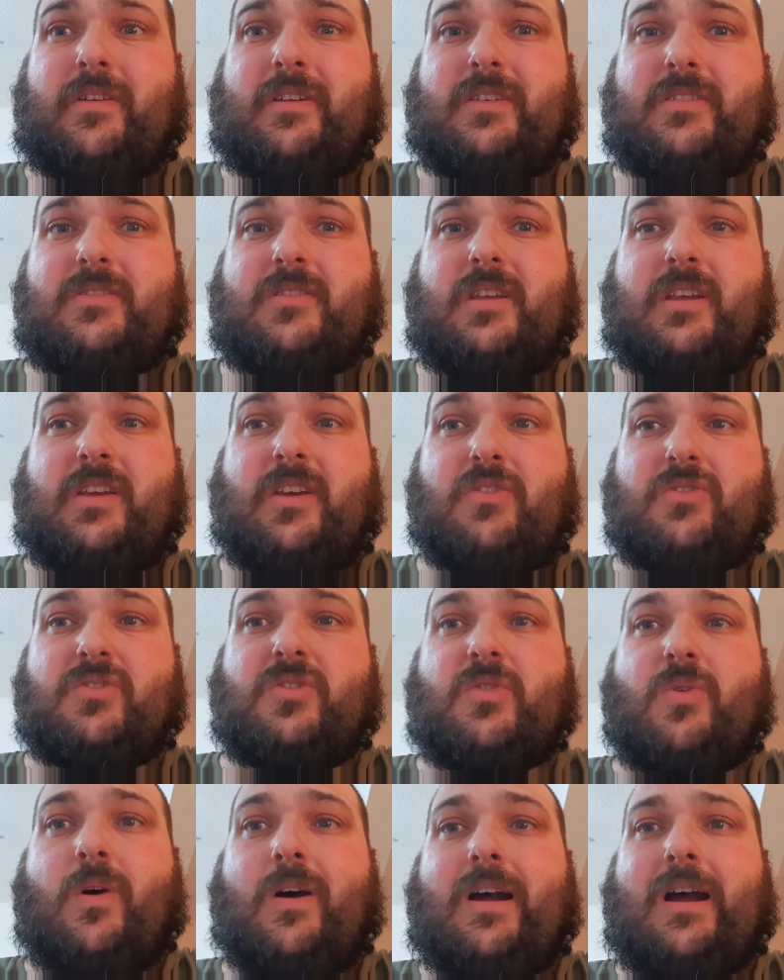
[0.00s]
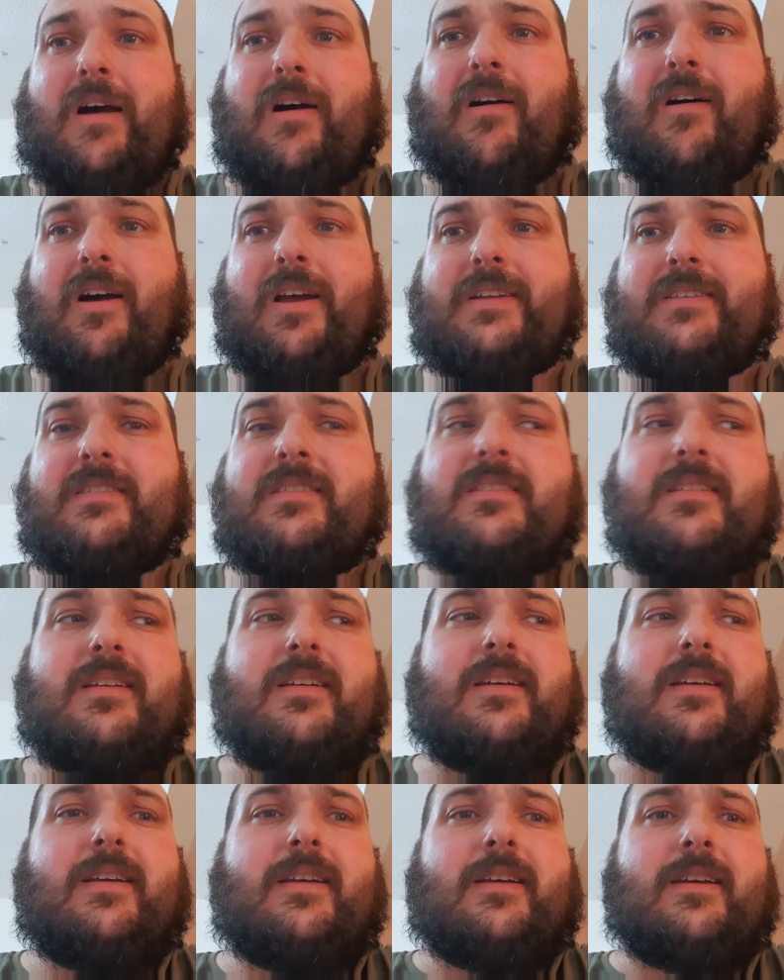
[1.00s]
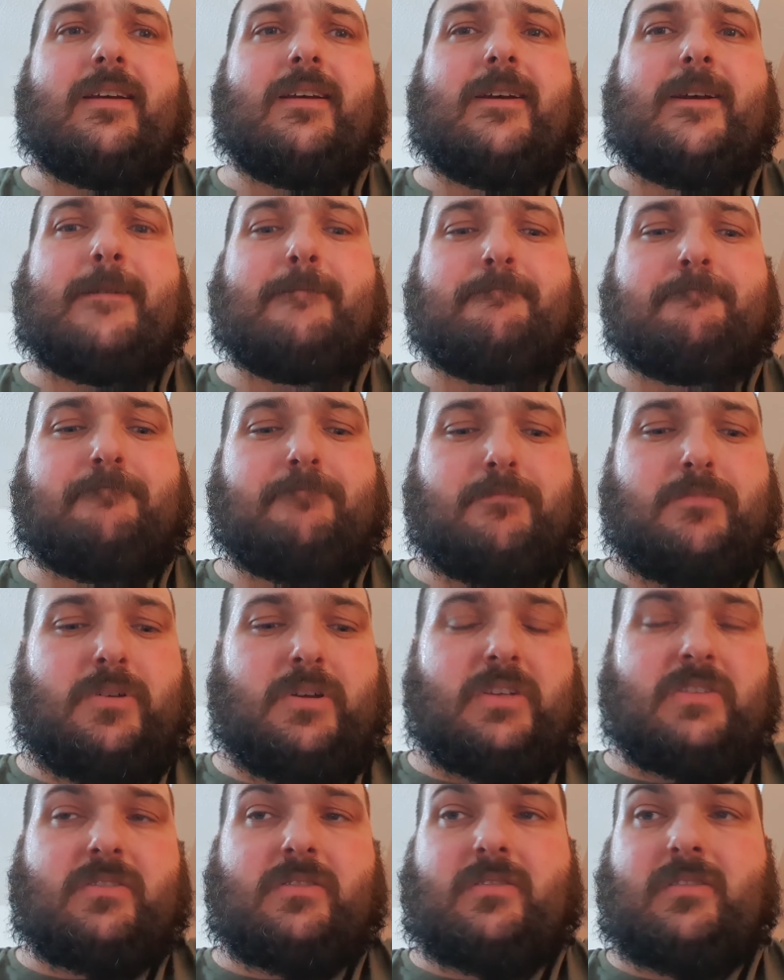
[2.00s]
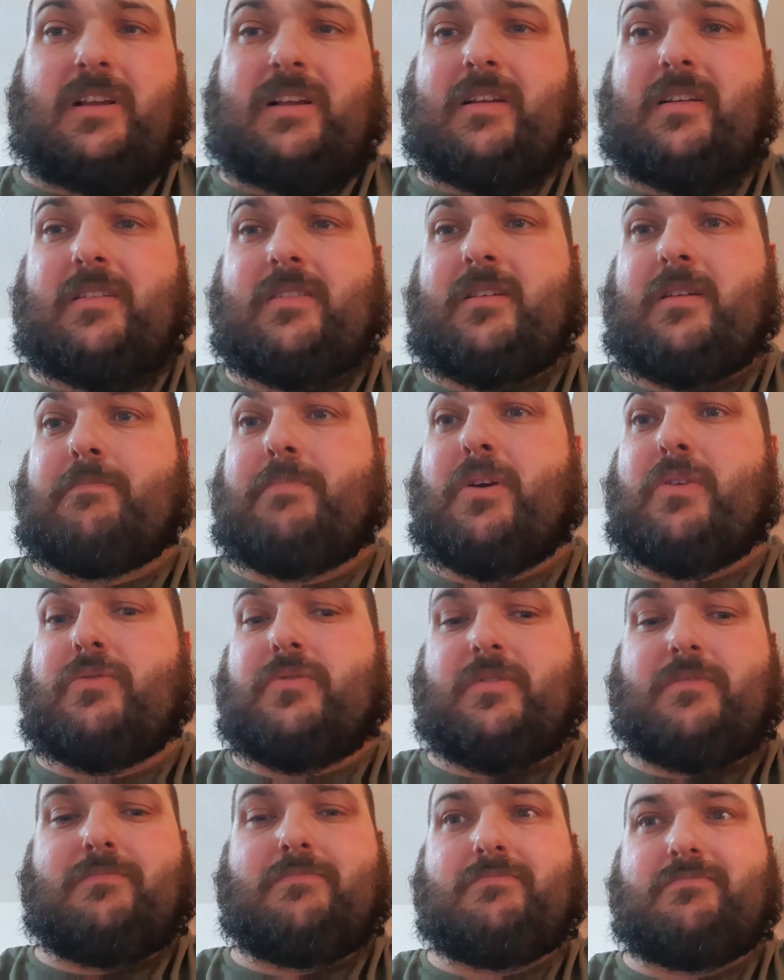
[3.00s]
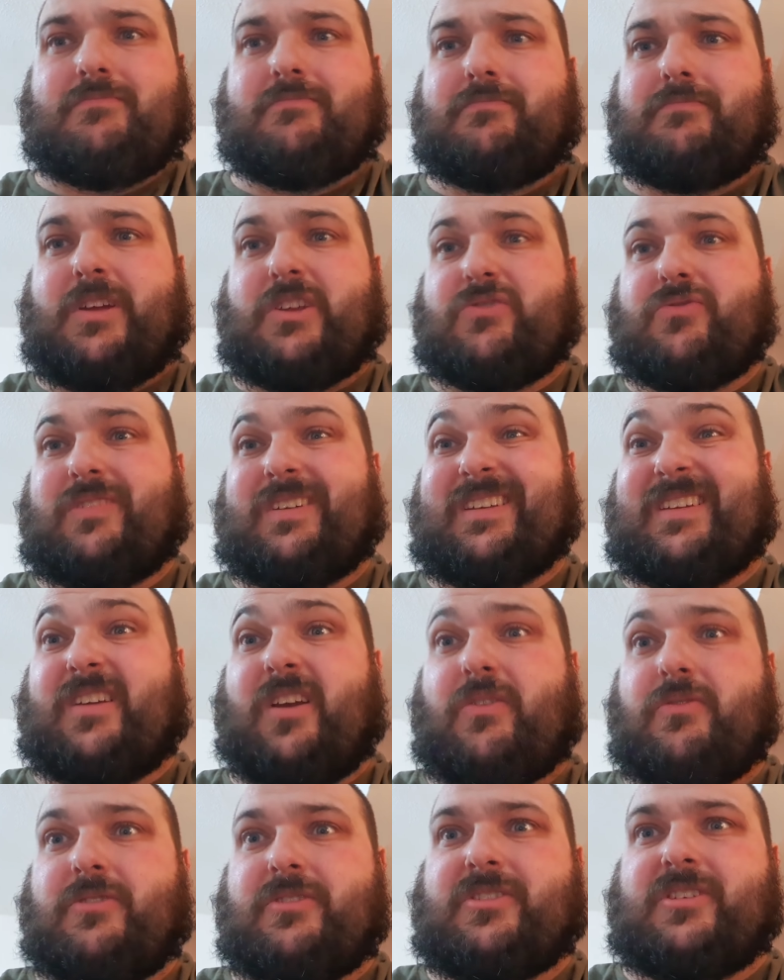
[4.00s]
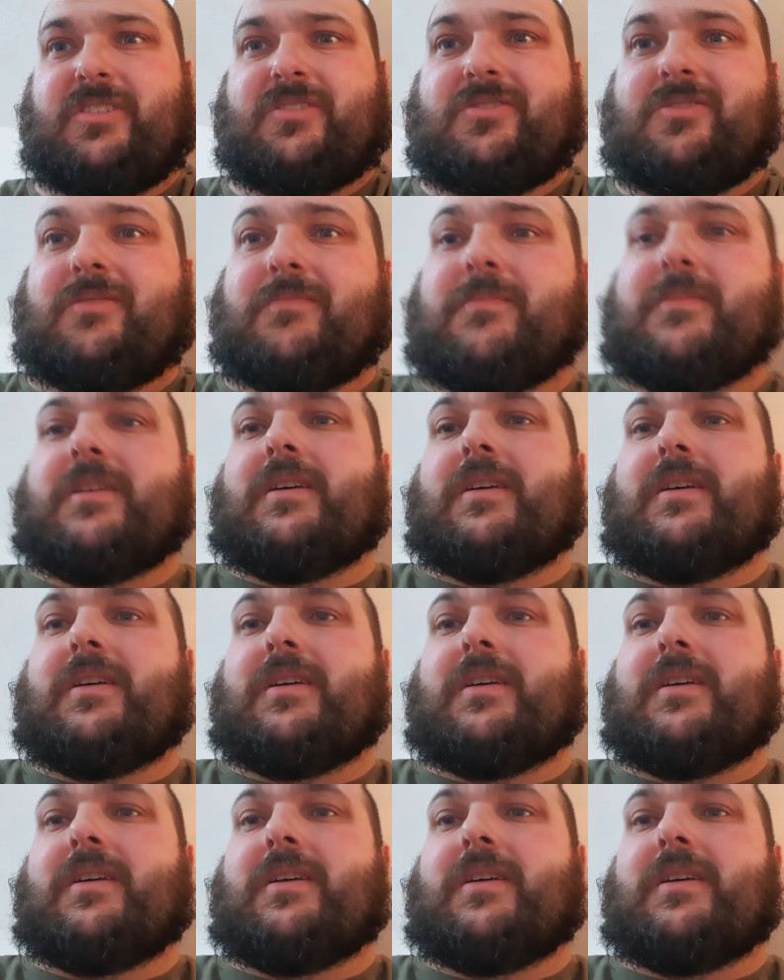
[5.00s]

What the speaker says: It goes quite a height, but it's like a Bowden measuring encoder system.